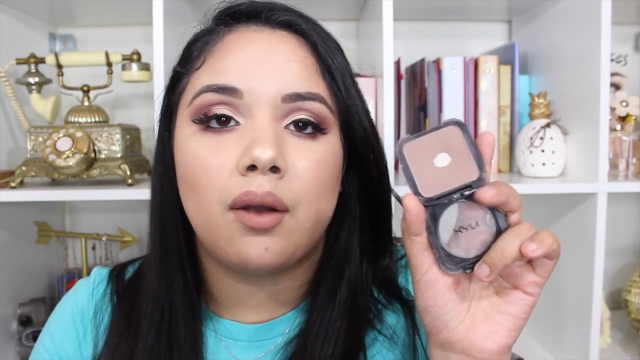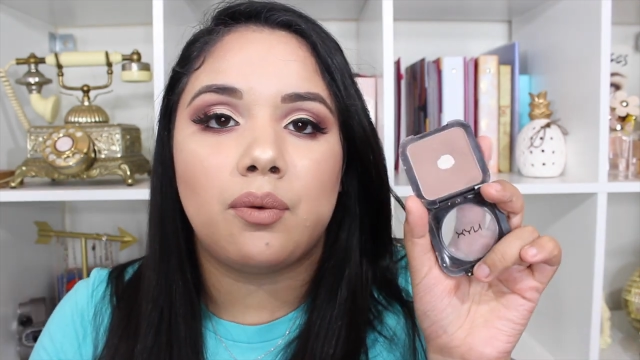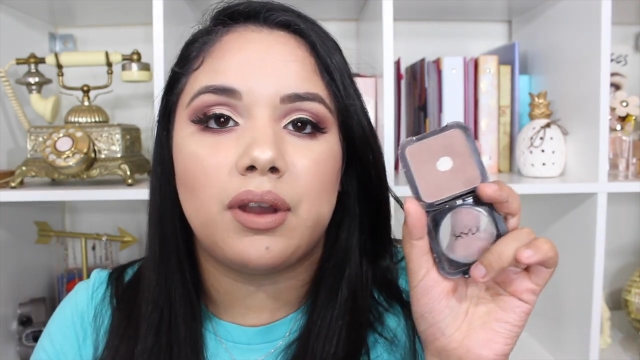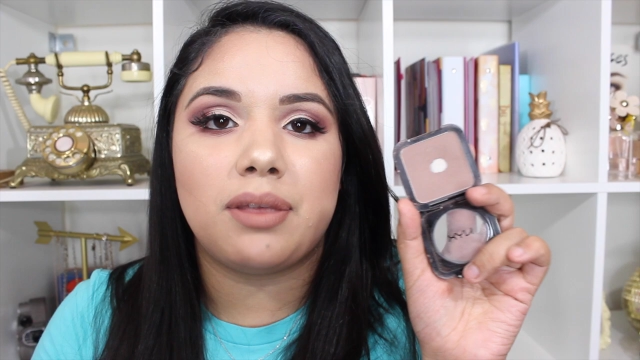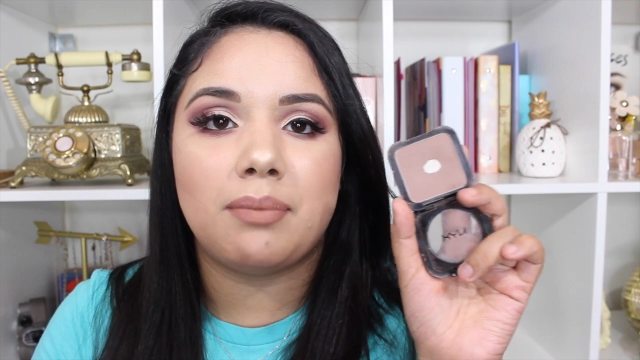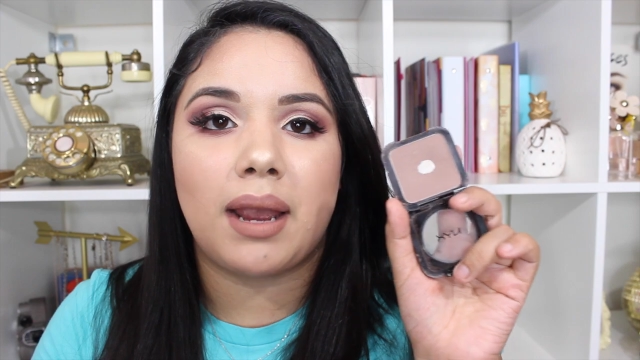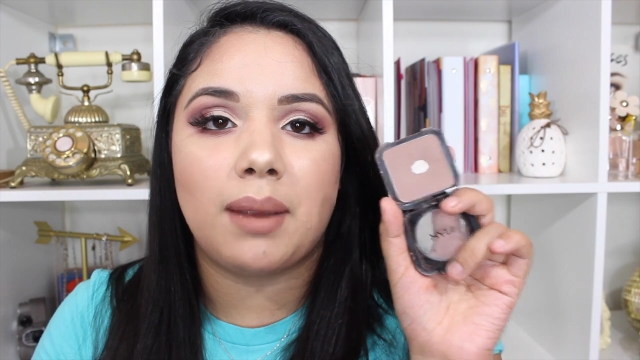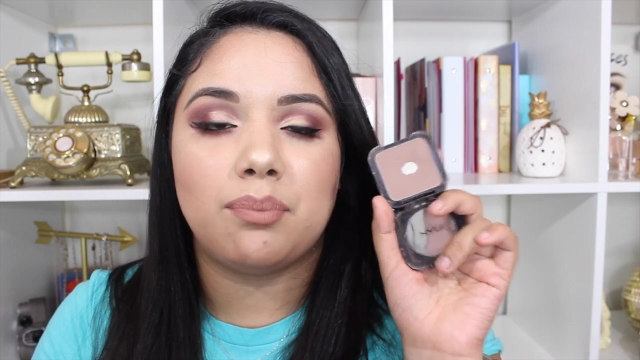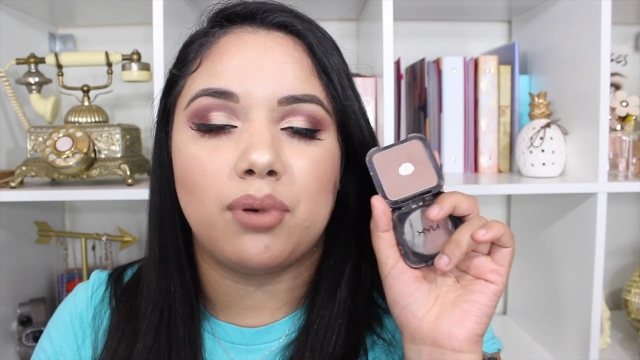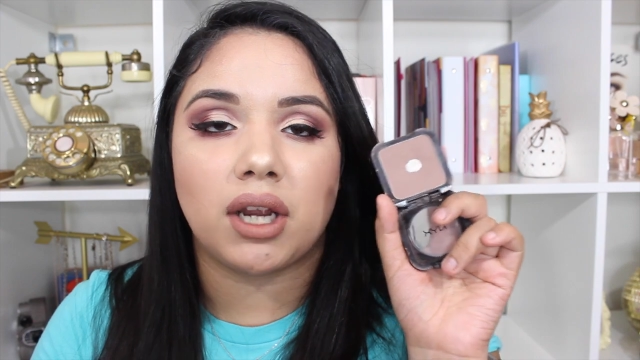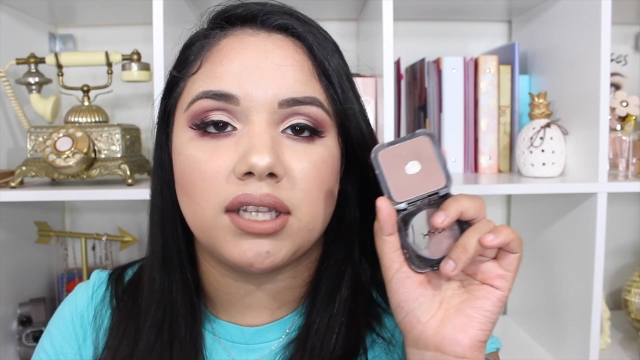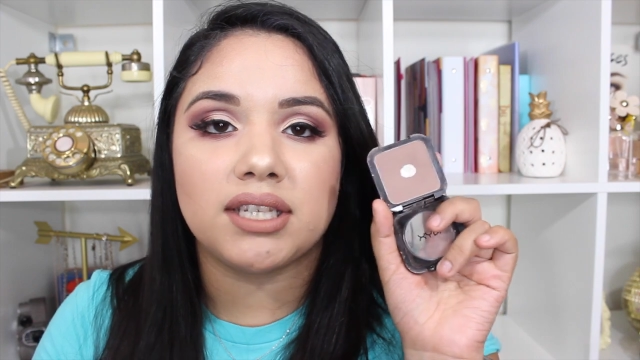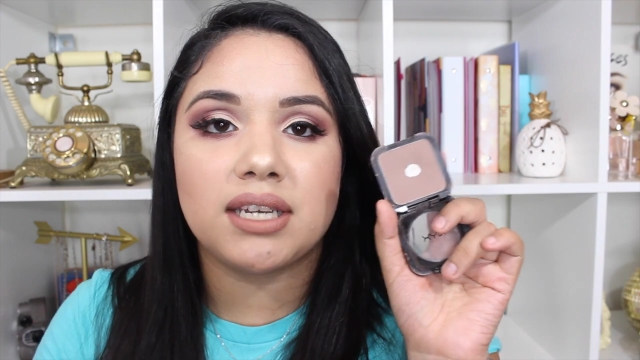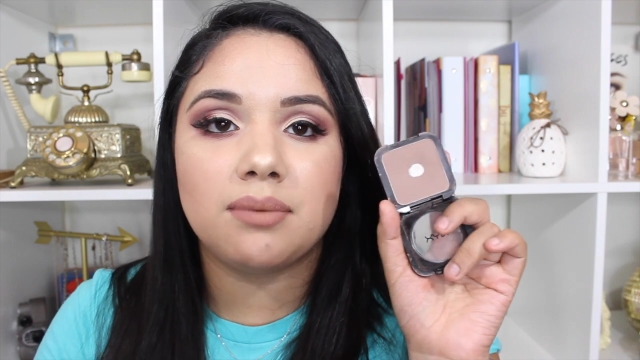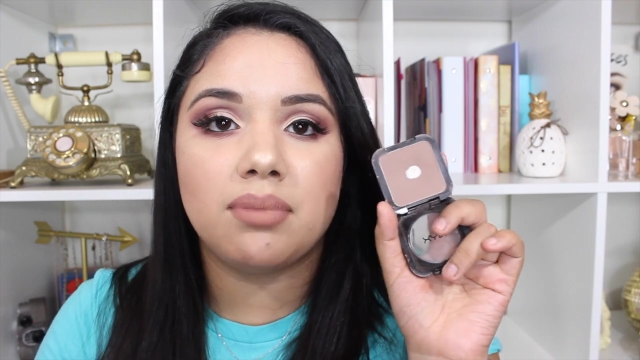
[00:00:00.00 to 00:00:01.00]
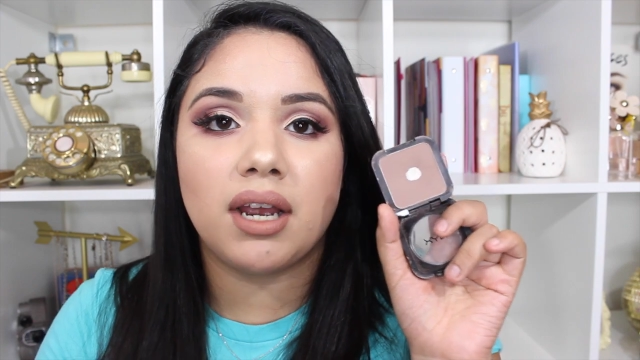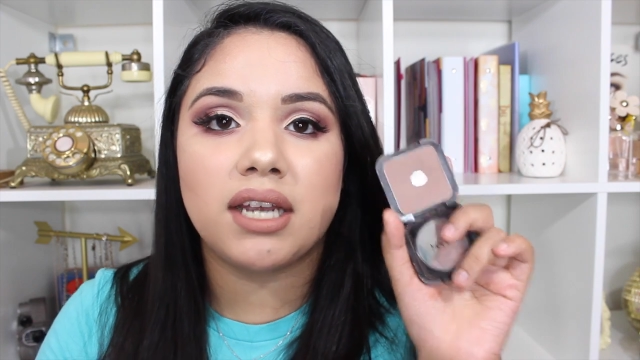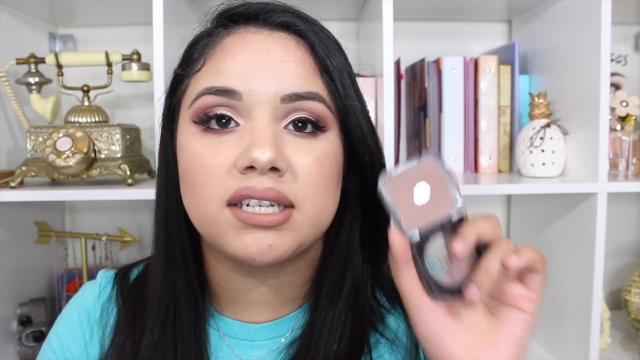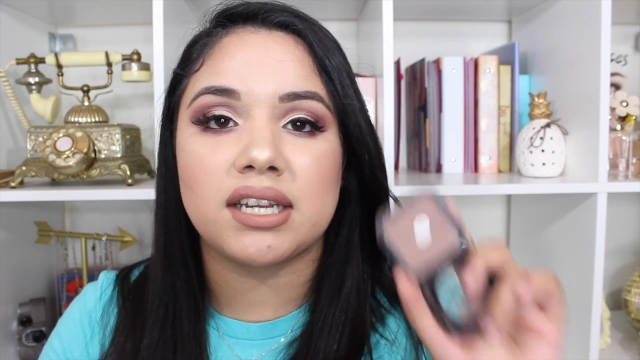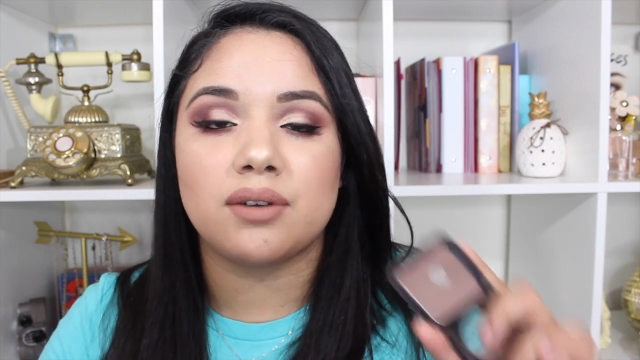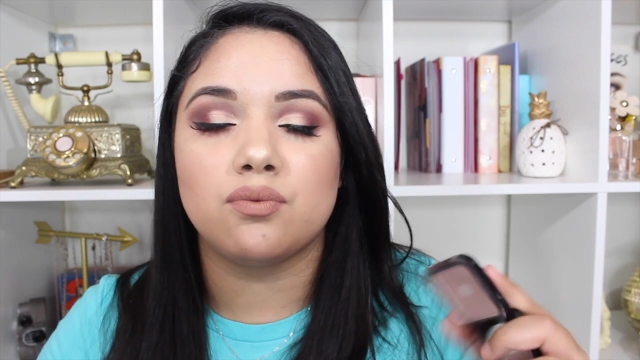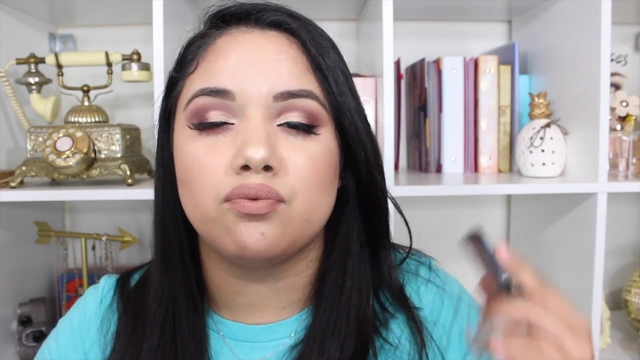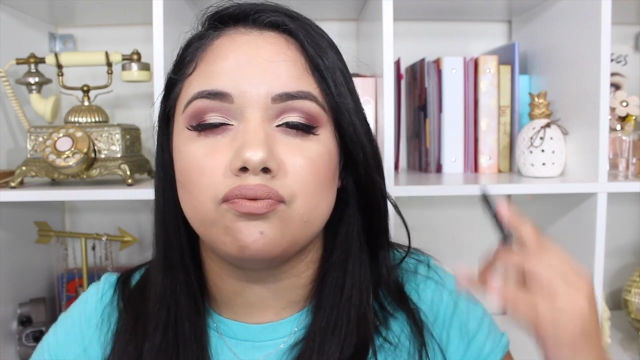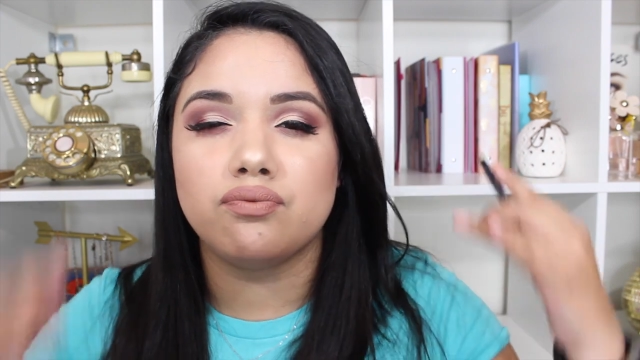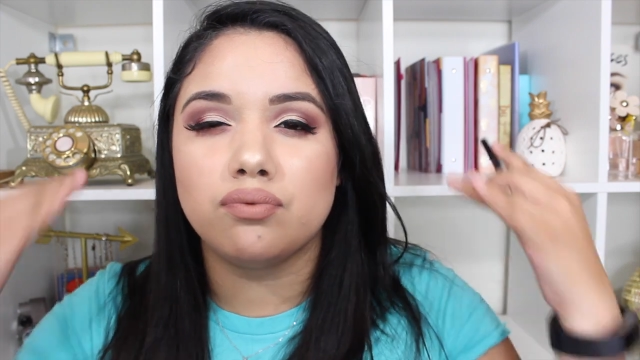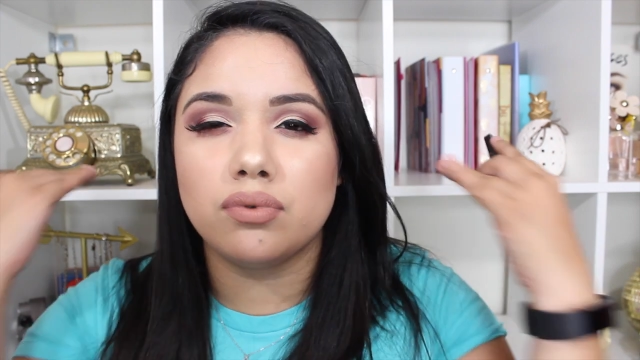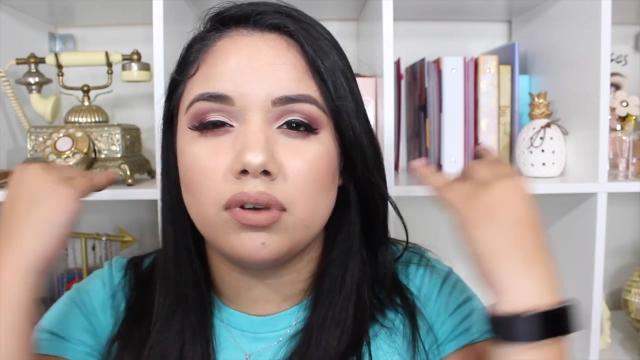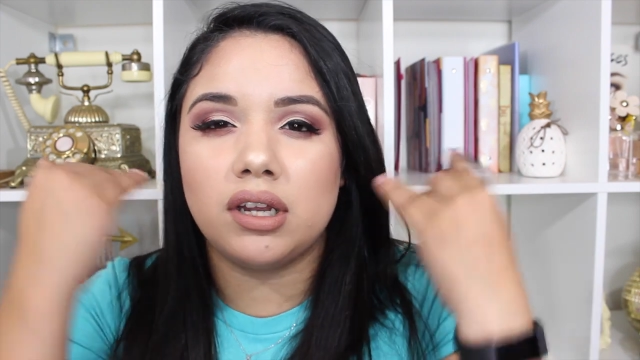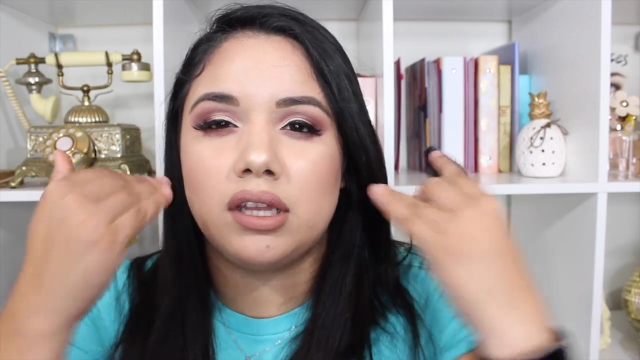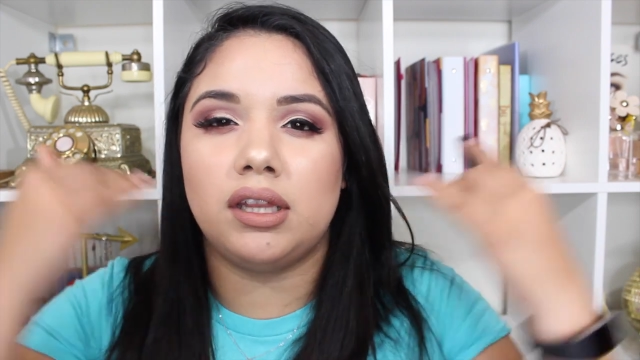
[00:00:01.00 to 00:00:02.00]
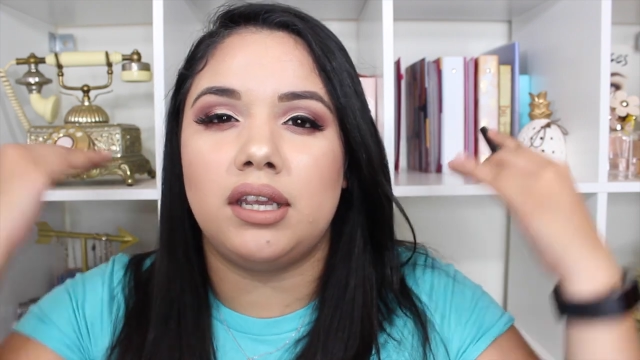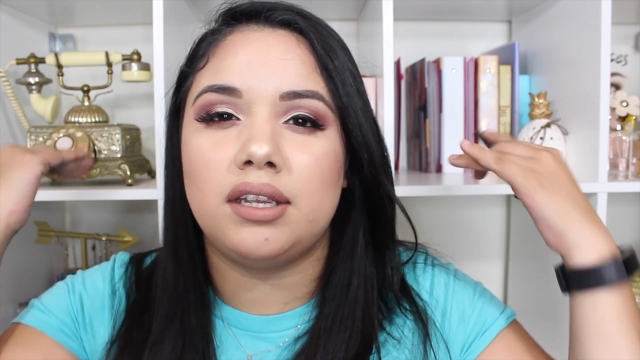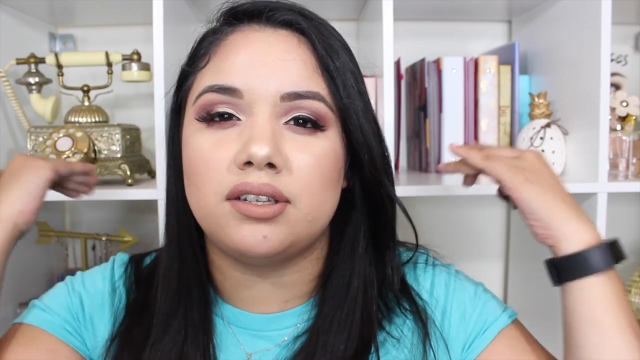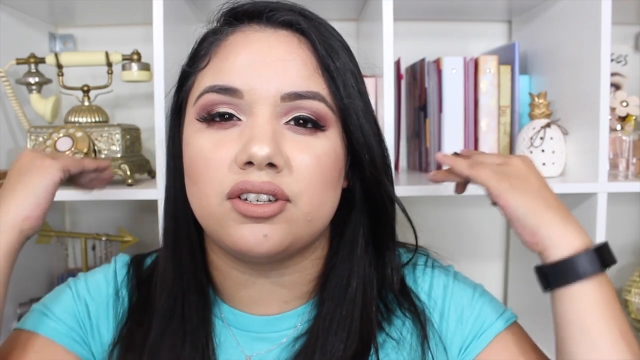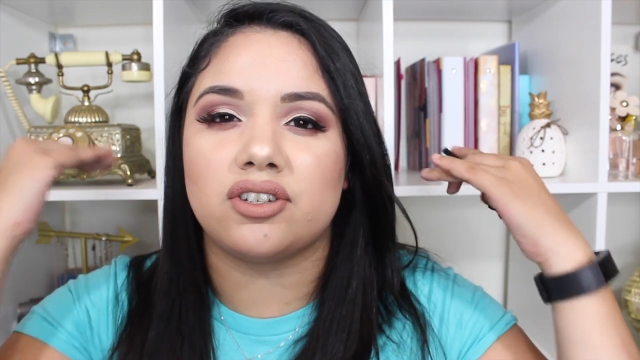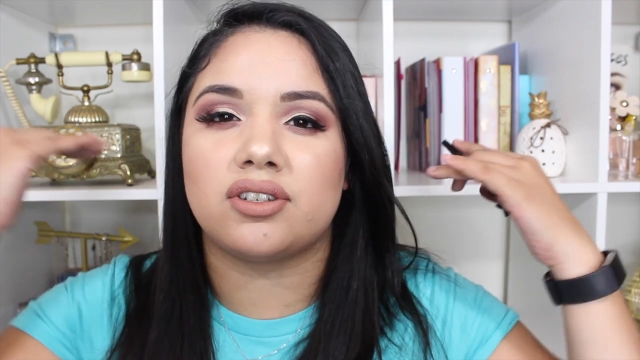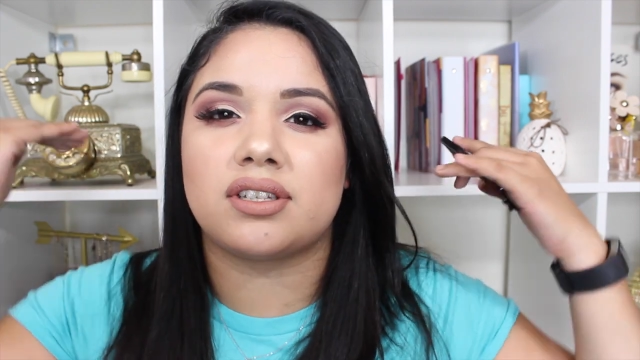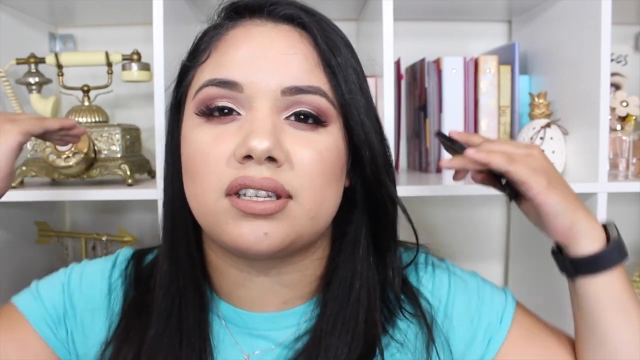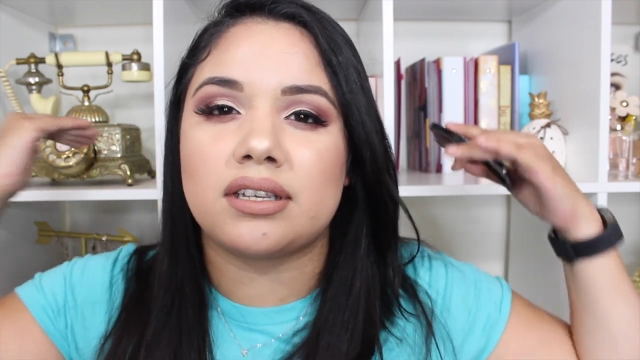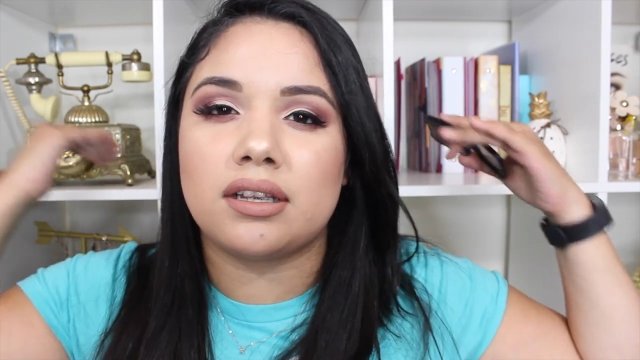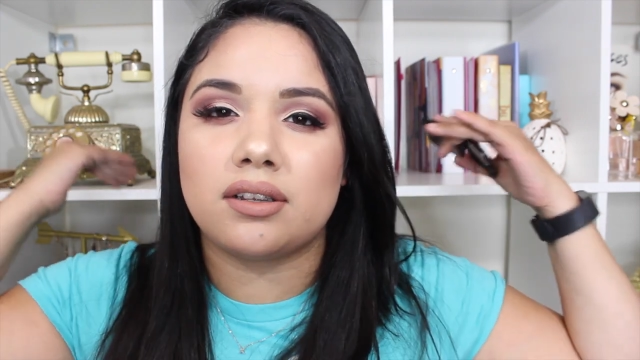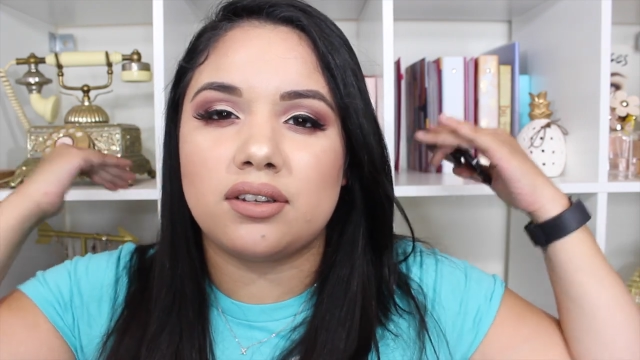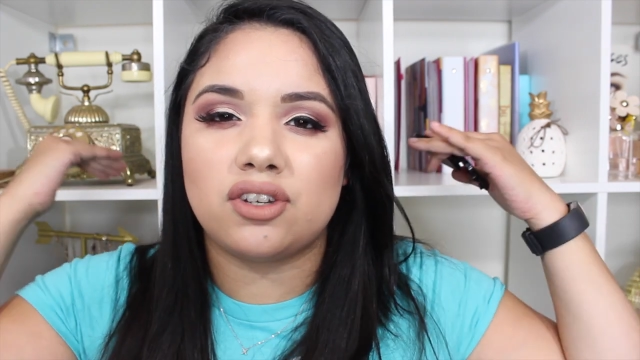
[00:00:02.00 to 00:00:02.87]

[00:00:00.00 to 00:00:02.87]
with my bronzing brush and really just